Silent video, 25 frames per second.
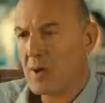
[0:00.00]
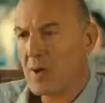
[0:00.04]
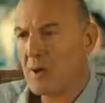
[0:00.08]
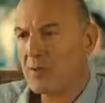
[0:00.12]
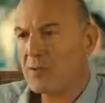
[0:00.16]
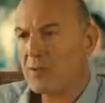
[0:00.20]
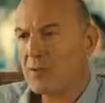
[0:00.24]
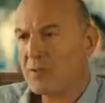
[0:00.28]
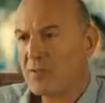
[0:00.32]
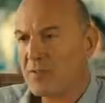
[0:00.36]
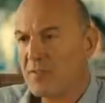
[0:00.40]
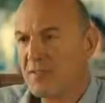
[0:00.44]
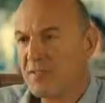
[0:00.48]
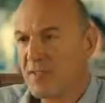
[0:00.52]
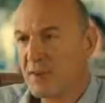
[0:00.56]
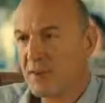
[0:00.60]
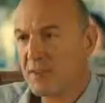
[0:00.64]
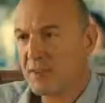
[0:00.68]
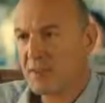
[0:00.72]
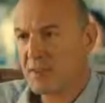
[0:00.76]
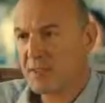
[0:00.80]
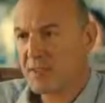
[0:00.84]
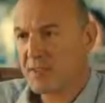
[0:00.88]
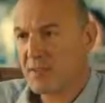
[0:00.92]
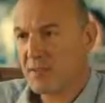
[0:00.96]
How do you
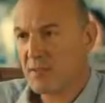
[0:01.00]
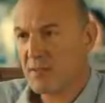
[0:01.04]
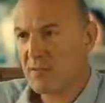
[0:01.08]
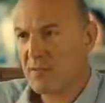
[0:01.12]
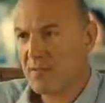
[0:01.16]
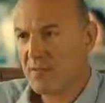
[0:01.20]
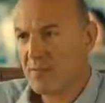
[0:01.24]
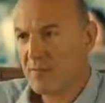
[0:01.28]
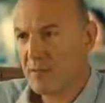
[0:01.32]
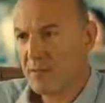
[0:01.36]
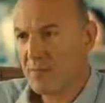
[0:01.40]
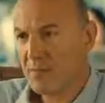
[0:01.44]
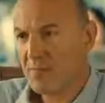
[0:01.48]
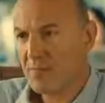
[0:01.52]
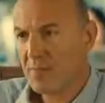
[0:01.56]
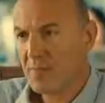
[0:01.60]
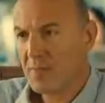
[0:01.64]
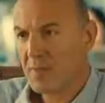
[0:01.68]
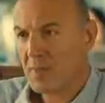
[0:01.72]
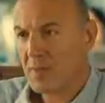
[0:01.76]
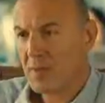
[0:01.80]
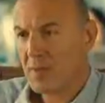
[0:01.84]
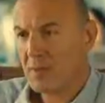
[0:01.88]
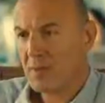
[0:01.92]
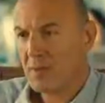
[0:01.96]
define yourself?
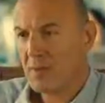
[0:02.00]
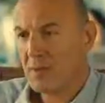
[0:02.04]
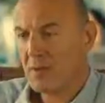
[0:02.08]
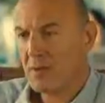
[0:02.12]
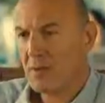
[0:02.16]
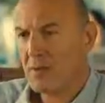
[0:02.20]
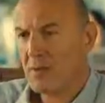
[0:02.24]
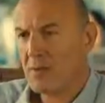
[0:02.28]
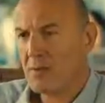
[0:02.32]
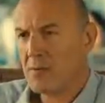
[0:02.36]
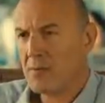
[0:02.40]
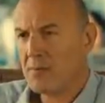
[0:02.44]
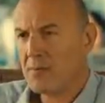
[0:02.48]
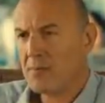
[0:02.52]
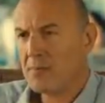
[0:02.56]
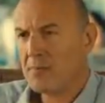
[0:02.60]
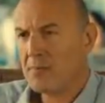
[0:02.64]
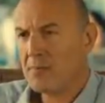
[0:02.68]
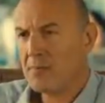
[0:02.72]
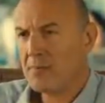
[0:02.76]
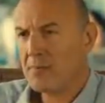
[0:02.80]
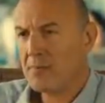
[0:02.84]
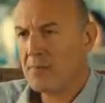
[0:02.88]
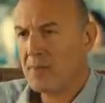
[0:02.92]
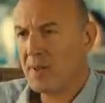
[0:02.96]
A um,
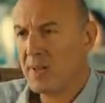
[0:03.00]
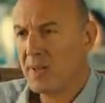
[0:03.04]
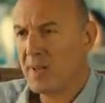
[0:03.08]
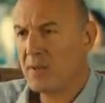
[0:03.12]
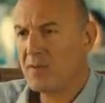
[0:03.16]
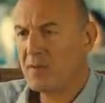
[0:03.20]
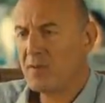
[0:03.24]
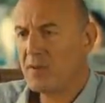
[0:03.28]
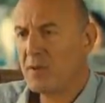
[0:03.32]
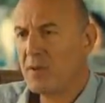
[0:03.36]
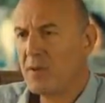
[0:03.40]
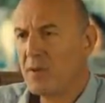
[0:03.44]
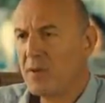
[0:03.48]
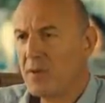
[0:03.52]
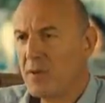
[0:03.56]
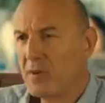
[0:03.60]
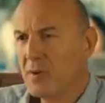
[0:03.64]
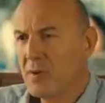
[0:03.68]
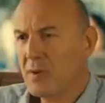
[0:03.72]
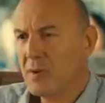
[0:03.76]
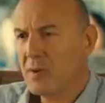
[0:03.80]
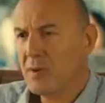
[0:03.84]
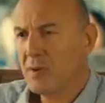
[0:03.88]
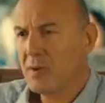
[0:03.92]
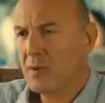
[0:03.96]
believer,
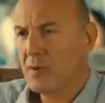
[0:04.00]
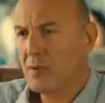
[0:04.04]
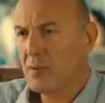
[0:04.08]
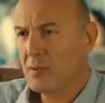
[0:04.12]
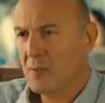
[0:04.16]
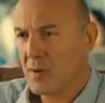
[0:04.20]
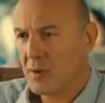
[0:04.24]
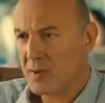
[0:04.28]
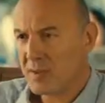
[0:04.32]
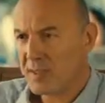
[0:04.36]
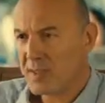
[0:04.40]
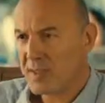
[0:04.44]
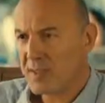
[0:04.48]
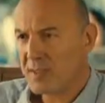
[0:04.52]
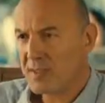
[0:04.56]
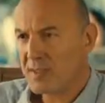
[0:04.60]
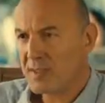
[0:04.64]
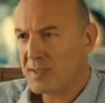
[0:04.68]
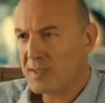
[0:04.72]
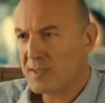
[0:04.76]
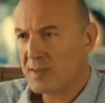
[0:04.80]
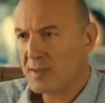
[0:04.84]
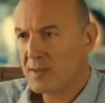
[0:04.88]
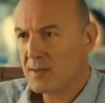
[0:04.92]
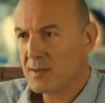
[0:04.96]
a
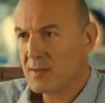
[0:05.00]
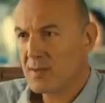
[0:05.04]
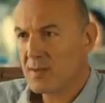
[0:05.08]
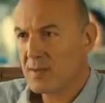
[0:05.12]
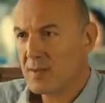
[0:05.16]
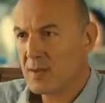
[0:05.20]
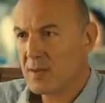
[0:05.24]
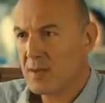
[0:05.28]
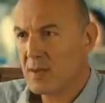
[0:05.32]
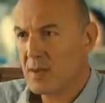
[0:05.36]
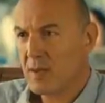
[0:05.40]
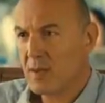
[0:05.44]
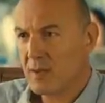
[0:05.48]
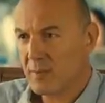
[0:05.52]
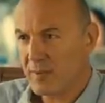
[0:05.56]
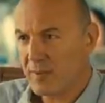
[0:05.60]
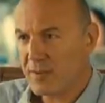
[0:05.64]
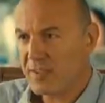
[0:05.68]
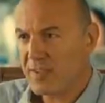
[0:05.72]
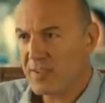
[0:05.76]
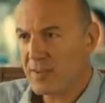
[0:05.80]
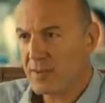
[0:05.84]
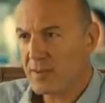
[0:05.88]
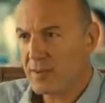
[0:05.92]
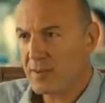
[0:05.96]
Marxist, a
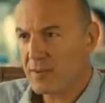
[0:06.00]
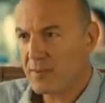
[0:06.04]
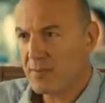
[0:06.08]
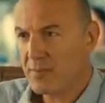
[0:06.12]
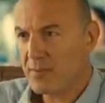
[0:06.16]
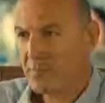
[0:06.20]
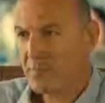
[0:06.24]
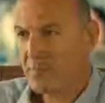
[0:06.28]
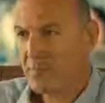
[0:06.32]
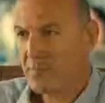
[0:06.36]
libertarian?